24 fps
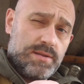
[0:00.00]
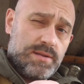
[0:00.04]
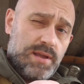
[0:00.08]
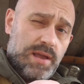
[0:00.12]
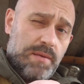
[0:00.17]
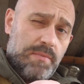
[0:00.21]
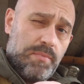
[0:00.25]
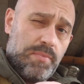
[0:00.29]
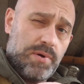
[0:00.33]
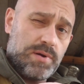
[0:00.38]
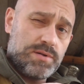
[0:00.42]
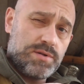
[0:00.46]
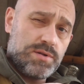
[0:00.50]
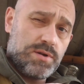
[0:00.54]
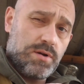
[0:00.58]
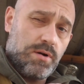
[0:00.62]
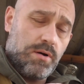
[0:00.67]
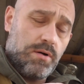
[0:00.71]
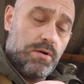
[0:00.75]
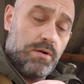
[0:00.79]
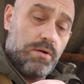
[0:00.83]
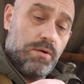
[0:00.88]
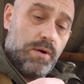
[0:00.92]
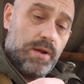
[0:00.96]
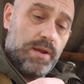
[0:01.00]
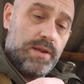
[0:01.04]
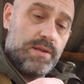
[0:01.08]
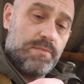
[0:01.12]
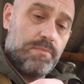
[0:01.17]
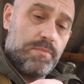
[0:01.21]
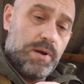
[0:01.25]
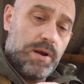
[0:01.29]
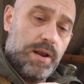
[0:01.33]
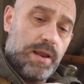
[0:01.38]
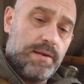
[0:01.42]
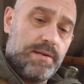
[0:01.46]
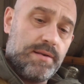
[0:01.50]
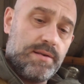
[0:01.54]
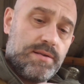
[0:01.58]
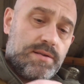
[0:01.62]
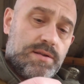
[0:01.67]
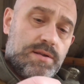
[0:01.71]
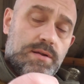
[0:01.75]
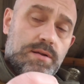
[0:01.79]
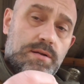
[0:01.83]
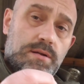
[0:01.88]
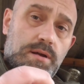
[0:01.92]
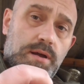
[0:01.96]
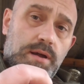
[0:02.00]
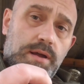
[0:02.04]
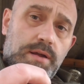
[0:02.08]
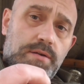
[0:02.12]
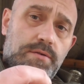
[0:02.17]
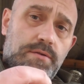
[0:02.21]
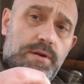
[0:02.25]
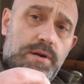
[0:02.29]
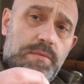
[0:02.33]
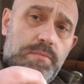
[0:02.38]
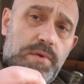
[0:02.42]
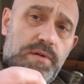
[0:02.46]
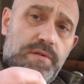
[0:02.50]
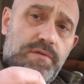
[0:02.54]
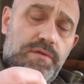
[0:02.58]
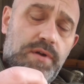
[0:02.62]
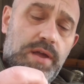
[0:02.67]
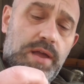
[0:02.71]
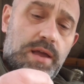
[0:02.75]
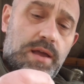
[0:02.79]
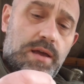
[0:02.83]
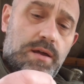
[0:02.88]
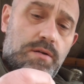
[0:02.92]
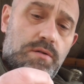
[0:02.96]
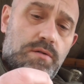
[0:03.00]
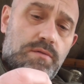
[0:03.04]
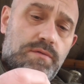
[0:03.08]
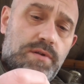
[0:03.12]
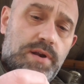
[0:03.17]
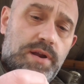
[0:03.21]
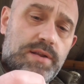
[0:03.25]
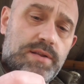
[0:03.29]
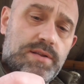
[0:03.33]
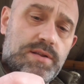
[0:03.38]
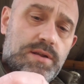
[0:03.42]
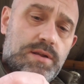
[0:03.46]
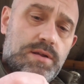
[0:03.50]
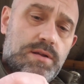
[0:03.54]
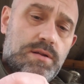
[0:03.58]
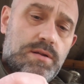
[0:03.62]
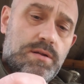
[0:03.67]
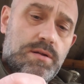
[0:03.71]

tip has gone quite blunt. I can run my finger over it.